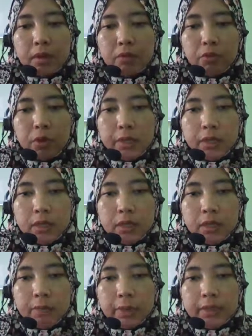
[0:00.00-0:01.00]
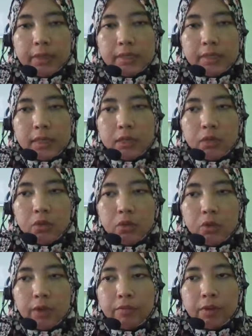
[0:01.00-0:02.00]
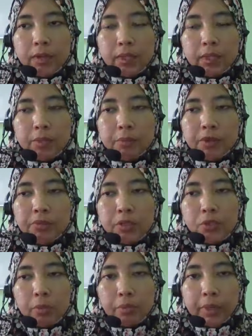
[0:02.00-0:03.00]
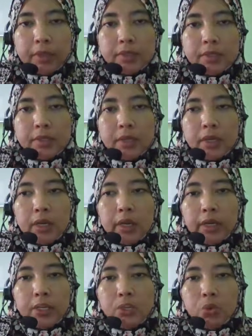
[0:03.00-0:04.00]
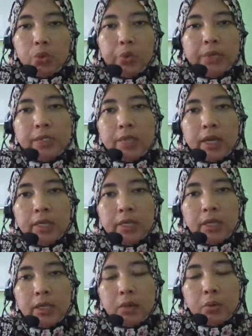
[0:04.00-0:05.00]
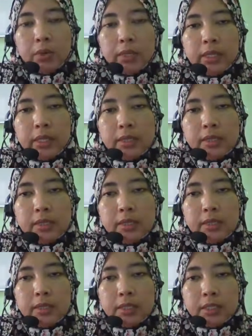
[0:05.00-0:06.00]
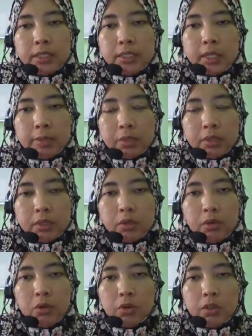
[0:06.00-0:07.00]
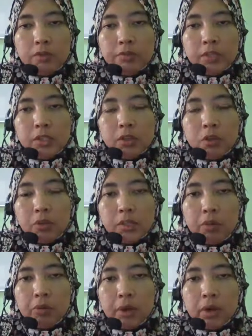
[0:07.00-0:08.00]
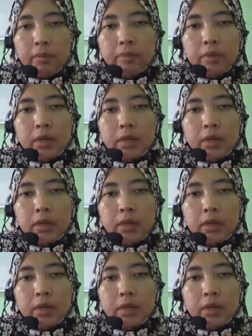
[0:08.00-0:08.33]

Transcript: for the methods that you have learned in previous topics. Okay, so we start with this chapter or the first course outcome